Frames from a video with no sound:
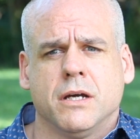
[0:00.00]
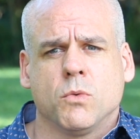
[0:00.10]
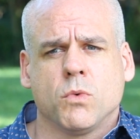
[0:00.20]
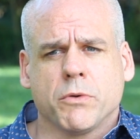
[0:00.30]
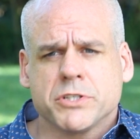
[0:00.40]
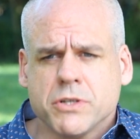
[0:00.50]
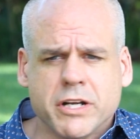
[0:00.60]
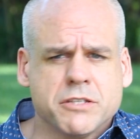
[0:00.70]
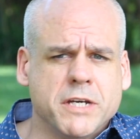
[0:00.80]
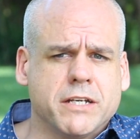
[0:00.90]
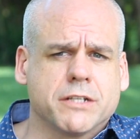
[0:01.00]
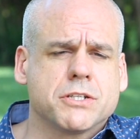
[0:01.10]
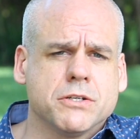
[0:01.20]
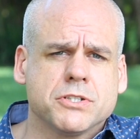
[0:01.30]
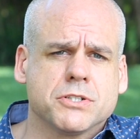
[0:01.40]
When we're starting to make
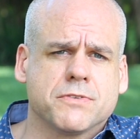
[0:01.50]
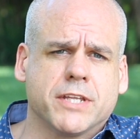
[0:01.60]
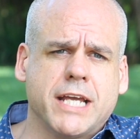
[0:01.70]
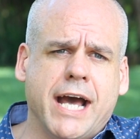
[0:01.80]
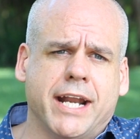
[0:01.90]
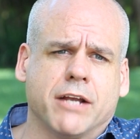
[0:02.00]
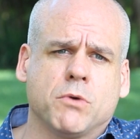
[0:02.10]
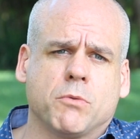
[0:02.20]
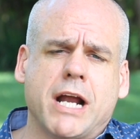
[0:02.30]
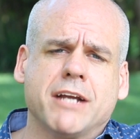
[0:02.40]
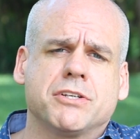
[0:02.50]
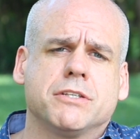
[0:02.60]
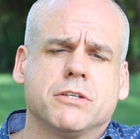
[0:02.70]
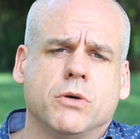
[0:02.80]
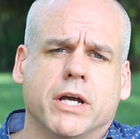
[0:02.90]
excuses for the addict, what we're actually
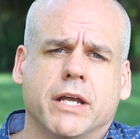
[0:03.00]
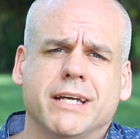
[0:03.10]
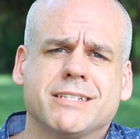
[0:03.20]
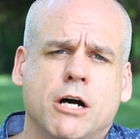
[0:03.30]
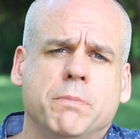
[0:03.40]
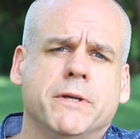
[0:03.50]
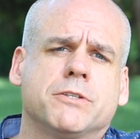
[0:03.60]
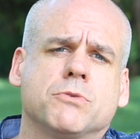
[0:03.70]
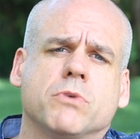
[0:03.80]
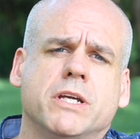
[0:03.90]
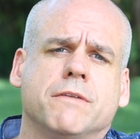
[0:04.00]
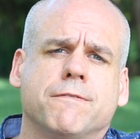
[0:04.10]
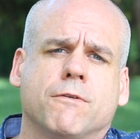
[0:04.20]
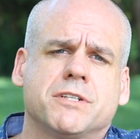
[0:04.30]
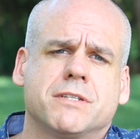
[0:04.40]
doing is helping to
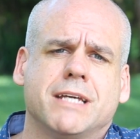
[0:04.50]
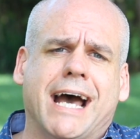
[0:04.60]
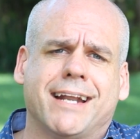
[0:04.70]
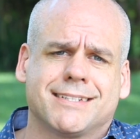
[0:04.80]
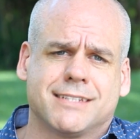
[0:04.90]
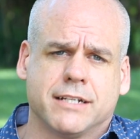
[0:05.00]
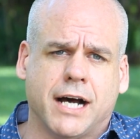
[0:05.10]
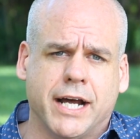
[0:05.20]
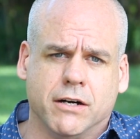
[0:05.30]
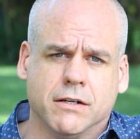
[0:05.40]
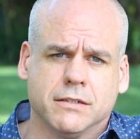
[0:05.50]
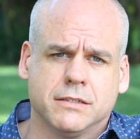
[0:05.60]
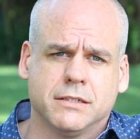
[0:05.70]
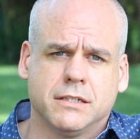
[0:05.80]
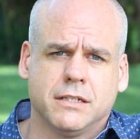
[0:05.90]
reinforce the addict's denial,
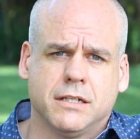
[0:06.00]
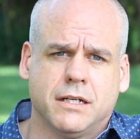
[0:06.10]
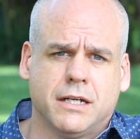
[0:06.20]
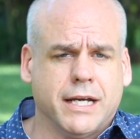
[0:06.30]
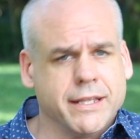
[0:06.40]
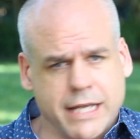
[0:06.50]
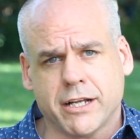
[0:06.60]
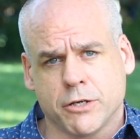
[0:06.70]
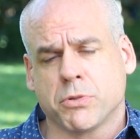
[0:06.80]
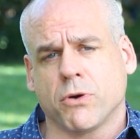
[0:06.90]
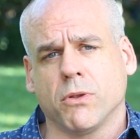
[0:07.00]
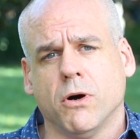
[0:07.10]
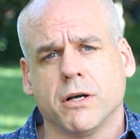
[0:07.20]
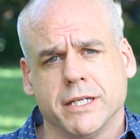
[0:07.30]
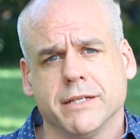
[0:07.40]
and that could prolong the